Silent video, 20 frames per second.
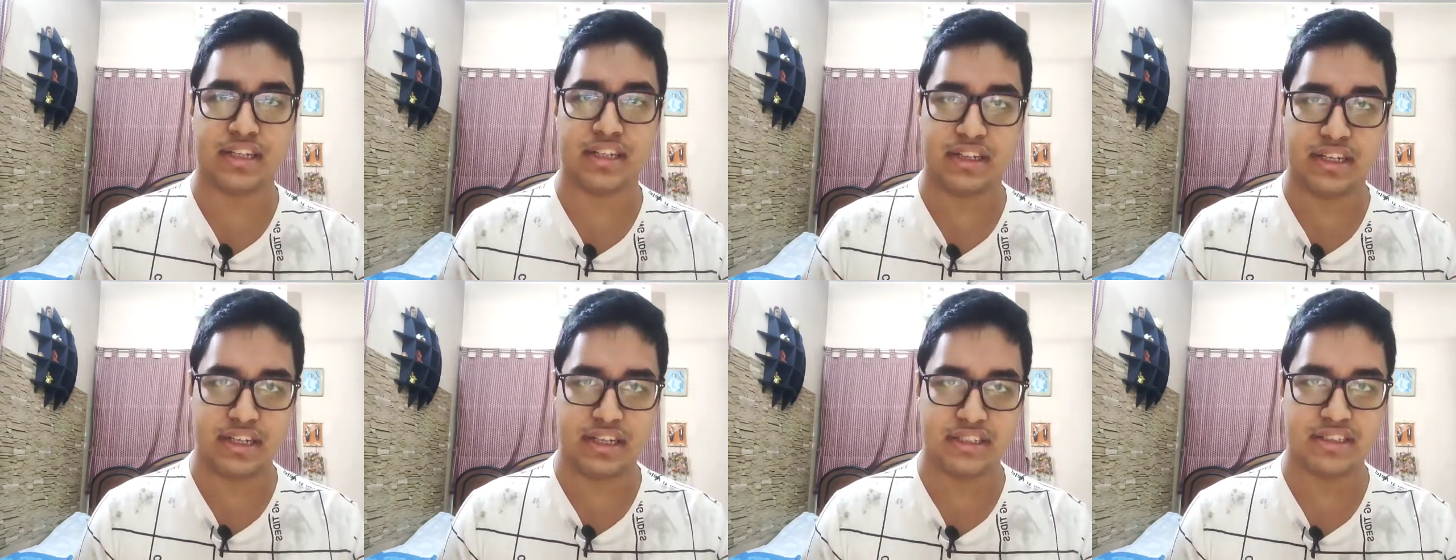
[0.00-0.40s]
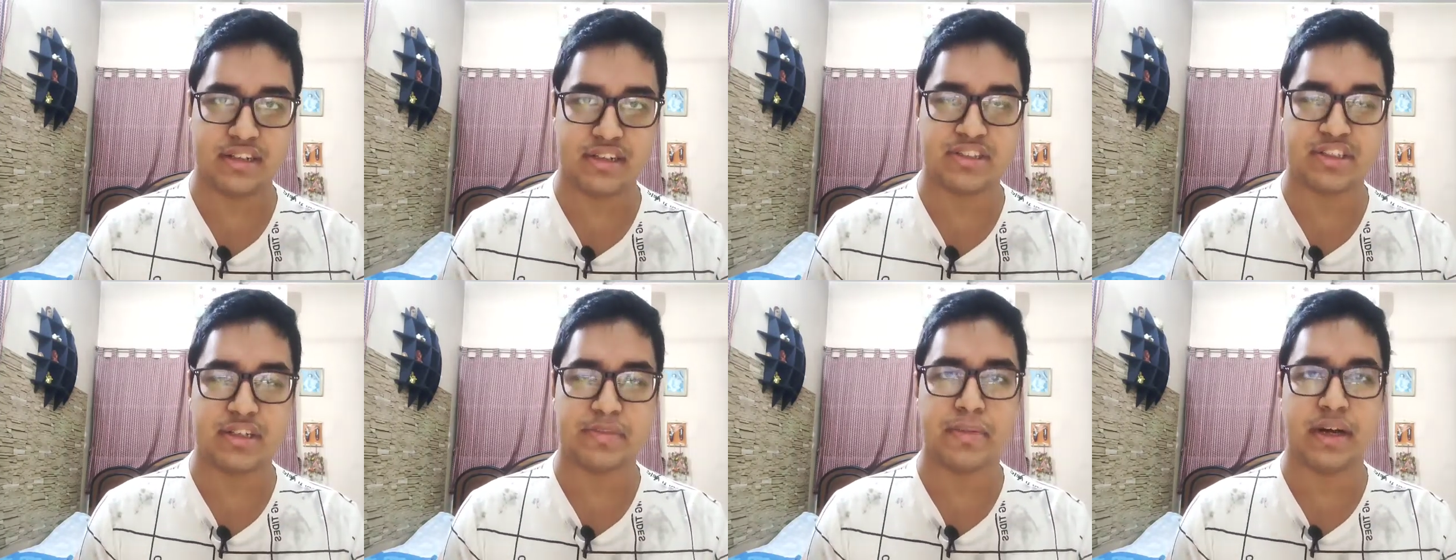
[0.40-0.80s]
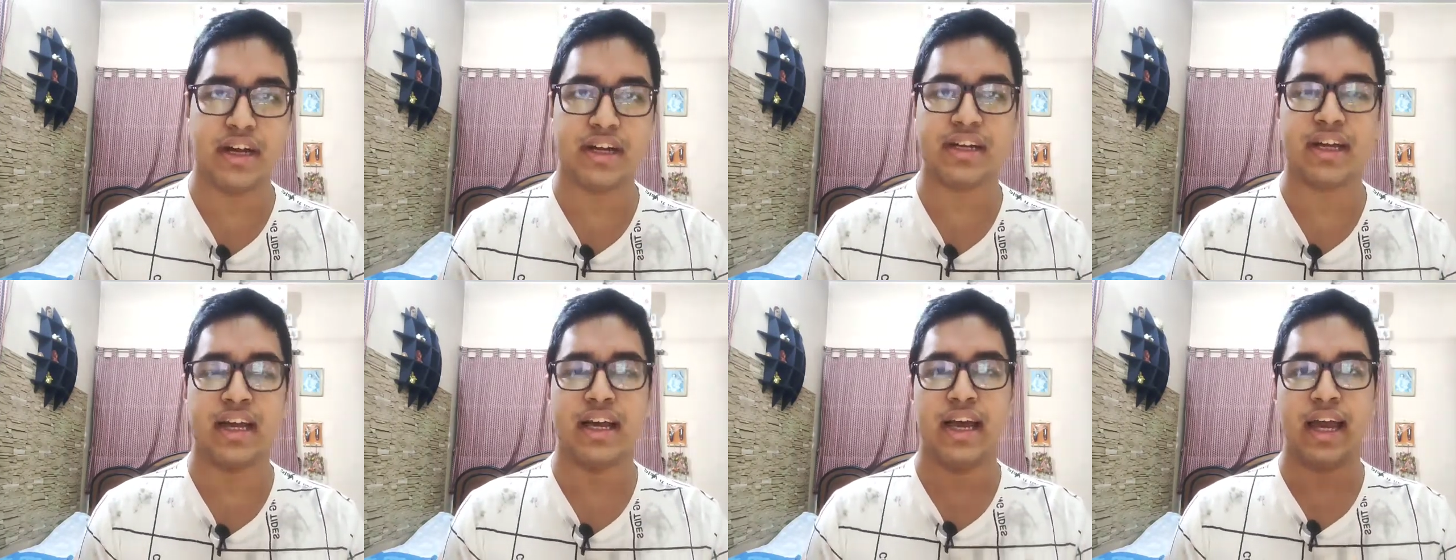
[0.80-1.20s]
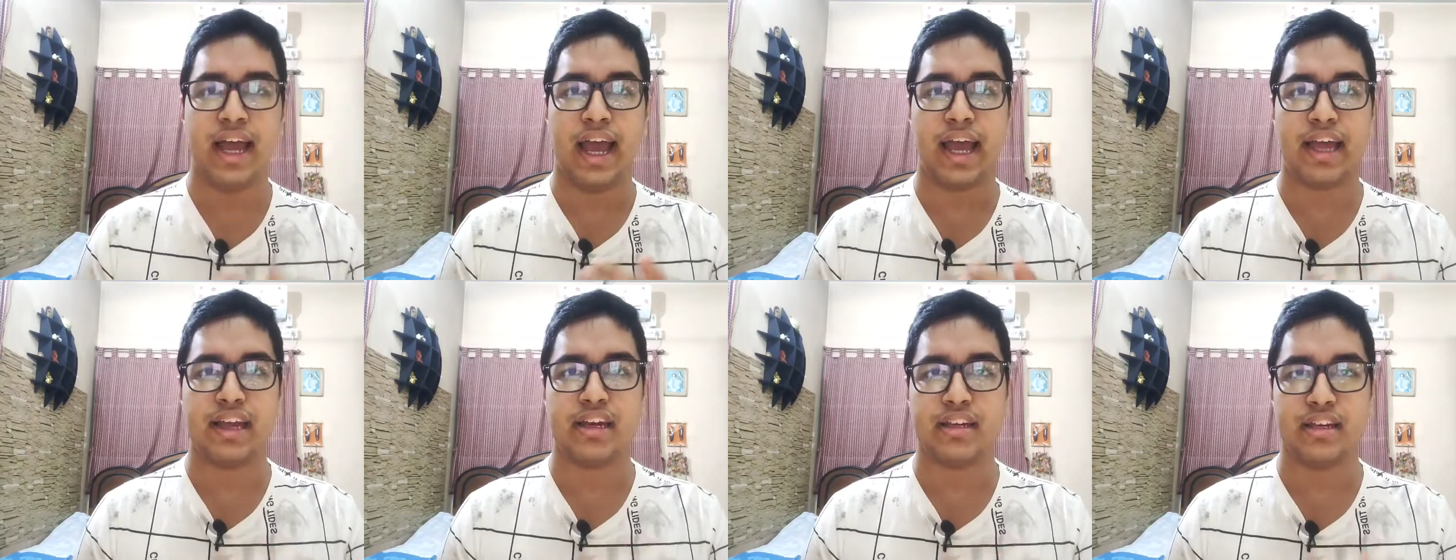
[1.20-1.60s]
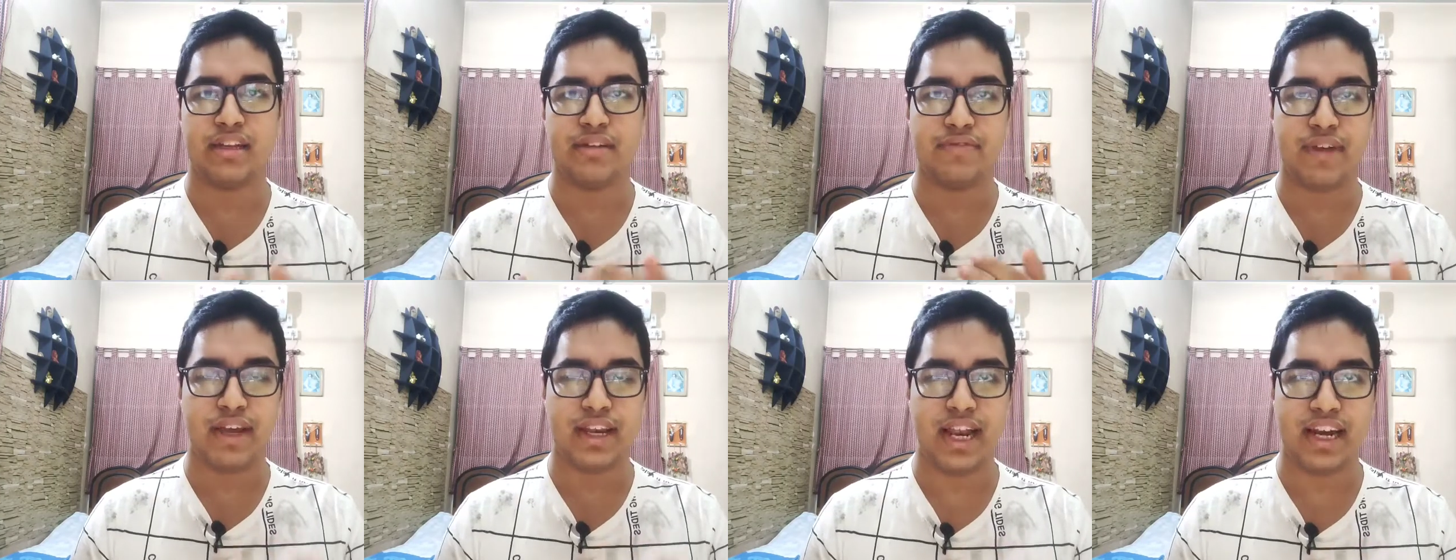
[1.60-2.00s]
data structure part and the
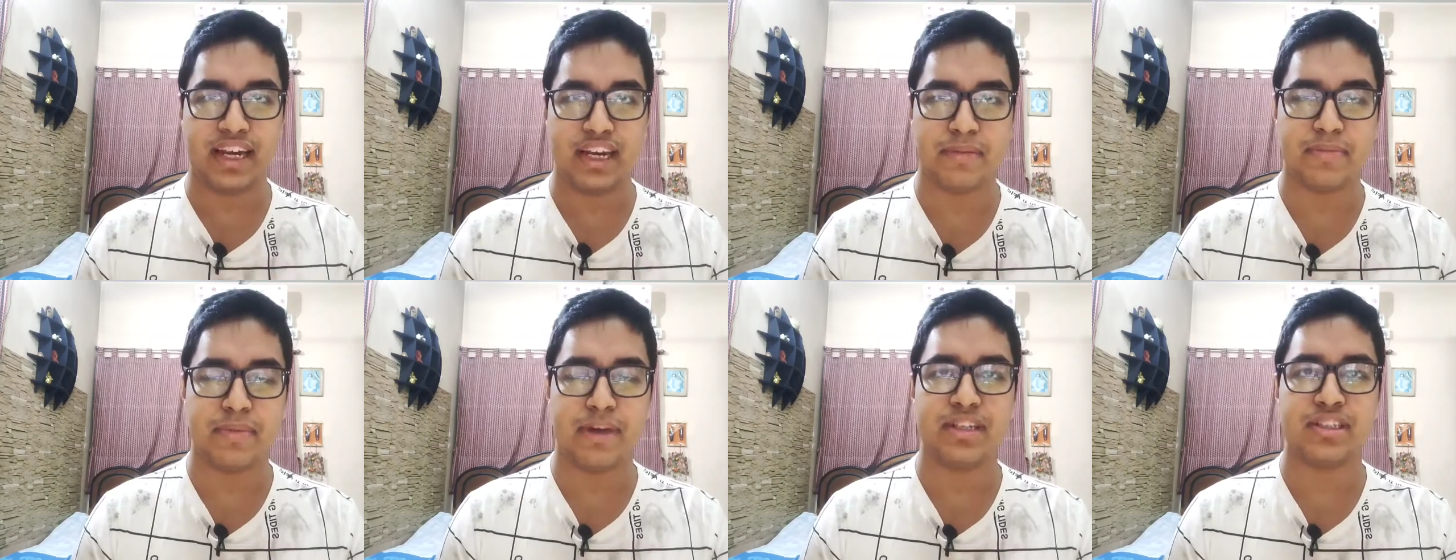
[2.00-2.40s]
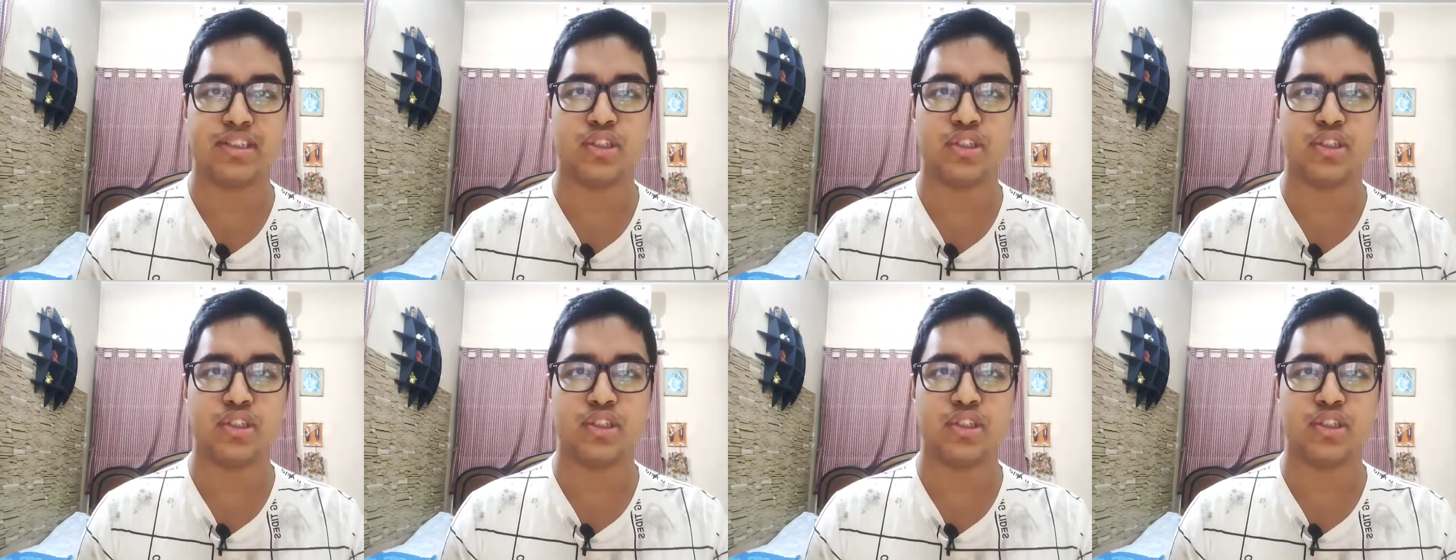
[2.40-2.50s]
file handling part.